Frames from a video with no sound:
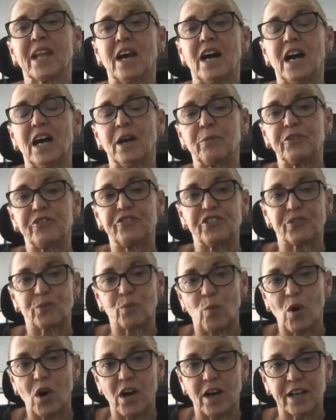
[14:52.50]
I would just
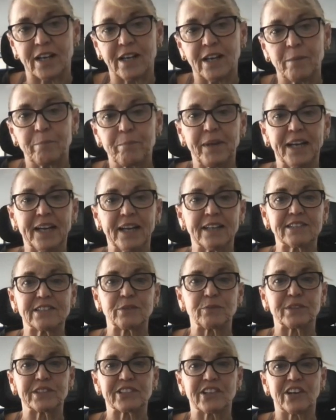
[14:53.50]
walk because
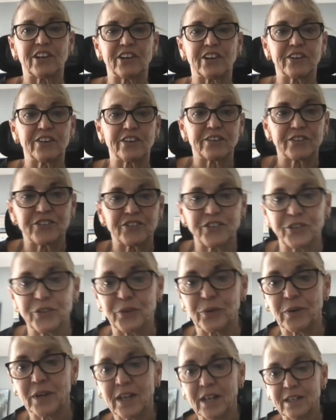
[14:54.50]
it was harder
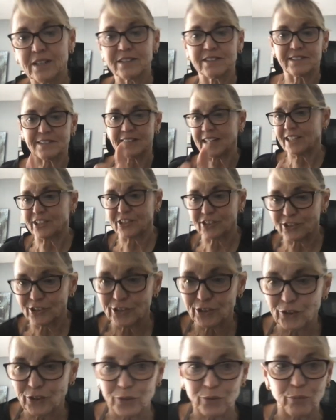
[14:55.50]
to cycle
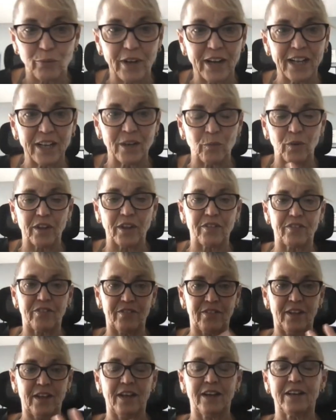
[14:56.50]
or run with,
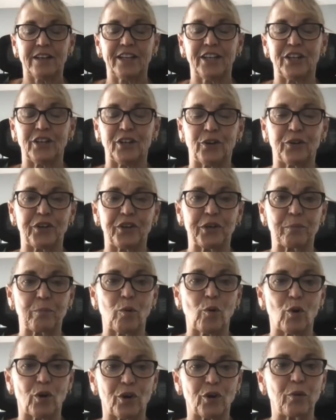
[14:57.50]
your
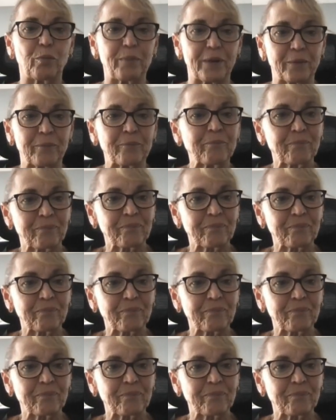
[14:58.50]
port open.